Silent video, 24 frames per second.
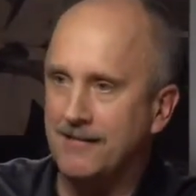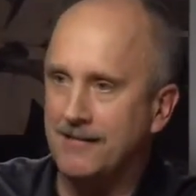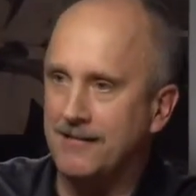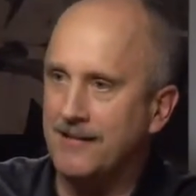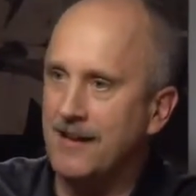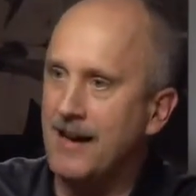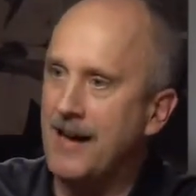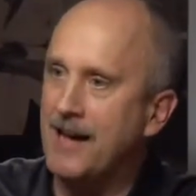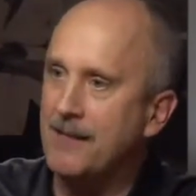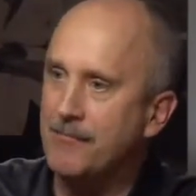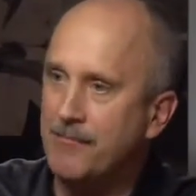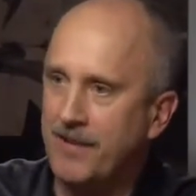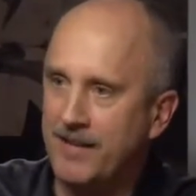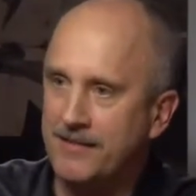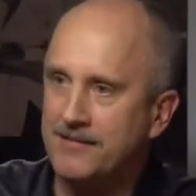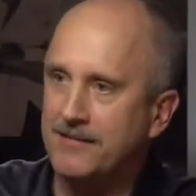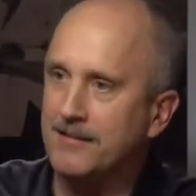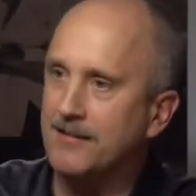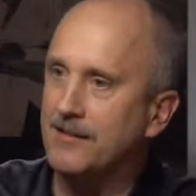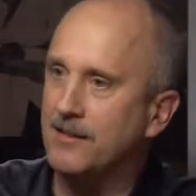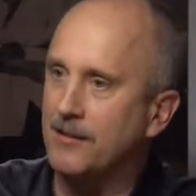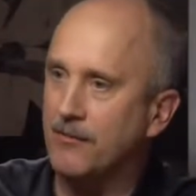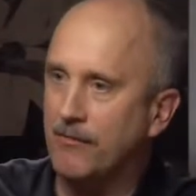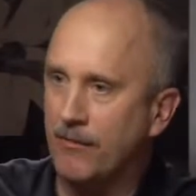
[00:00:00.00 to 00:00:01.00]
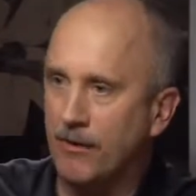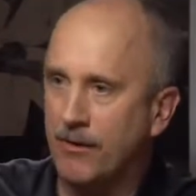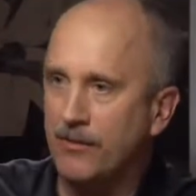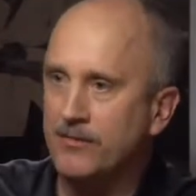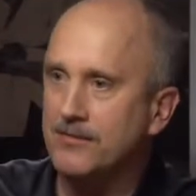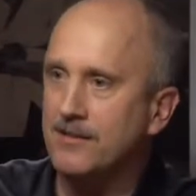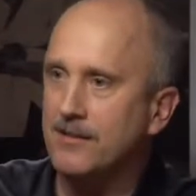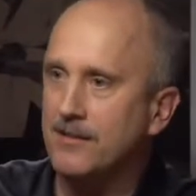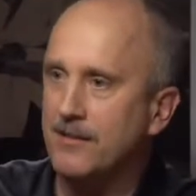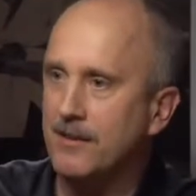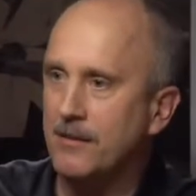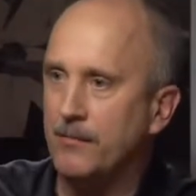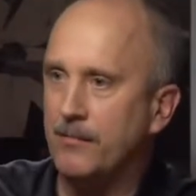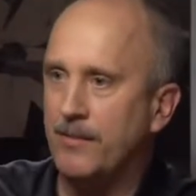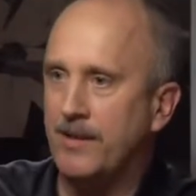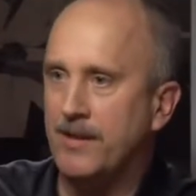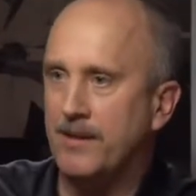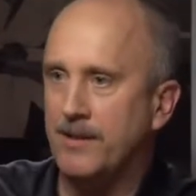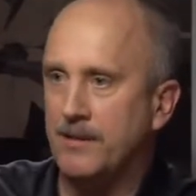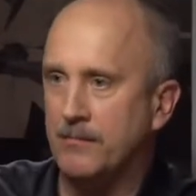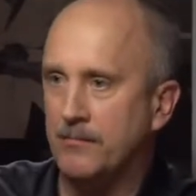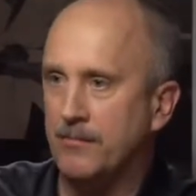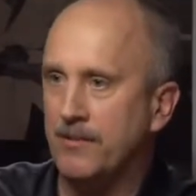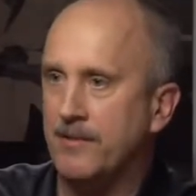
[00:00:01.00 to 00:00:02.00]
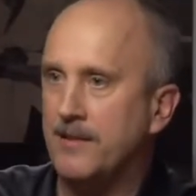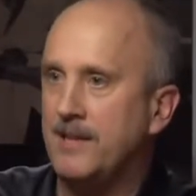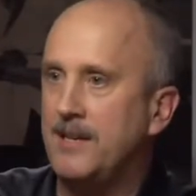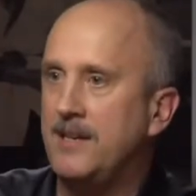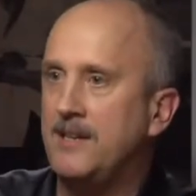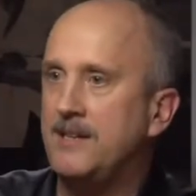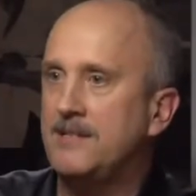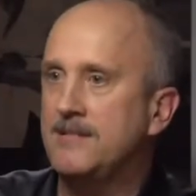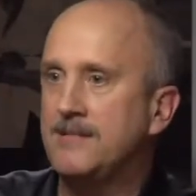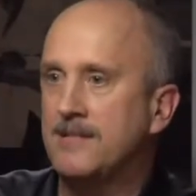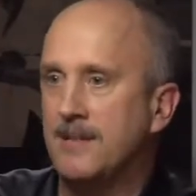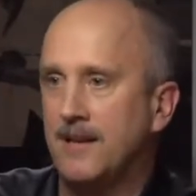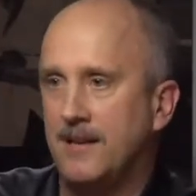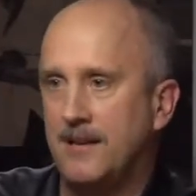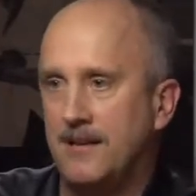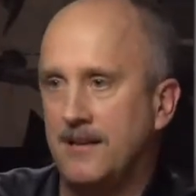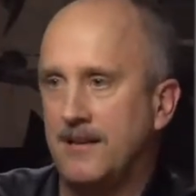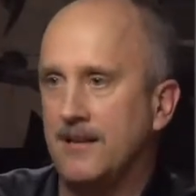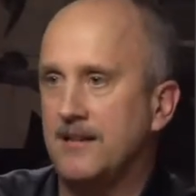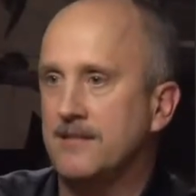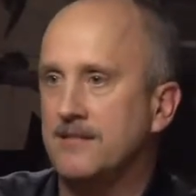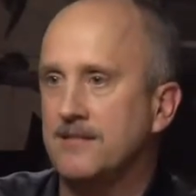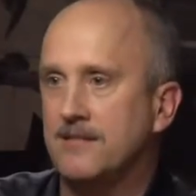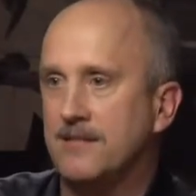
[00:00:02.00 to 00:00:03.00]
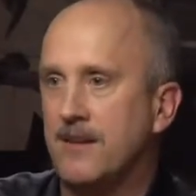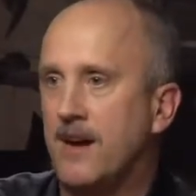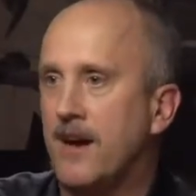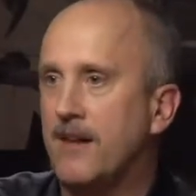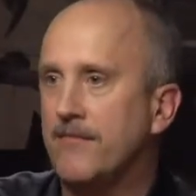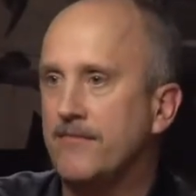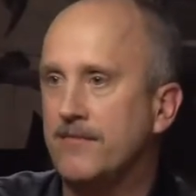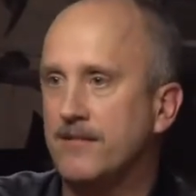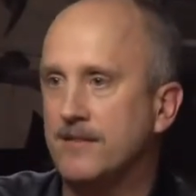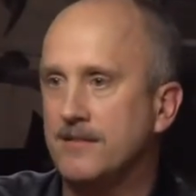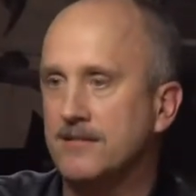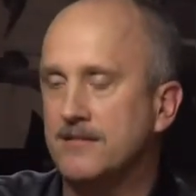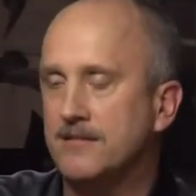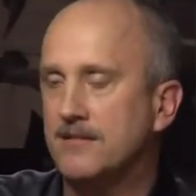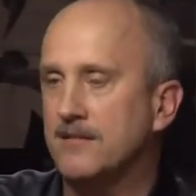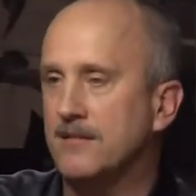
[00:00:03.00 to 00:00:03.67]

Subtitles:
The dot basically grows a little bit and bleeds and softens.